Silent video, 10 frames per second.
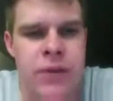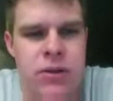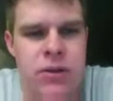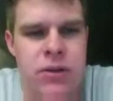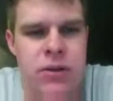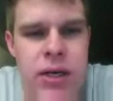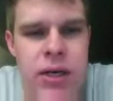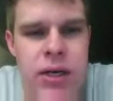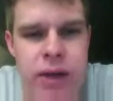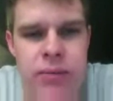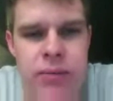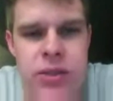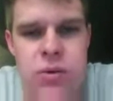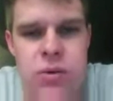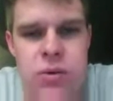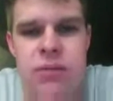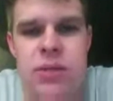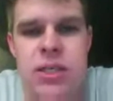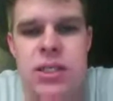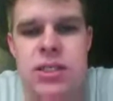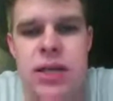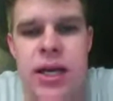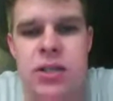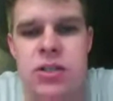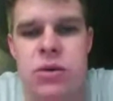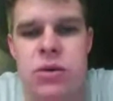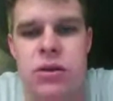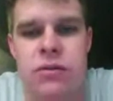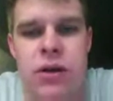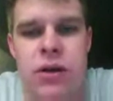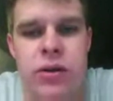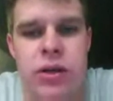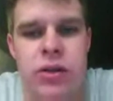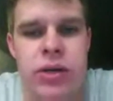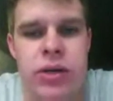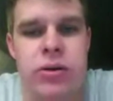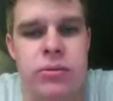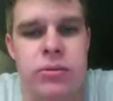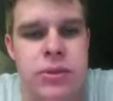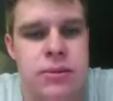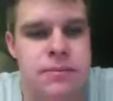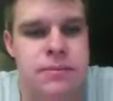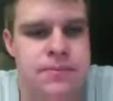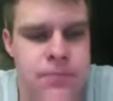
The low-income families were randomly assigned to one of the following three groups.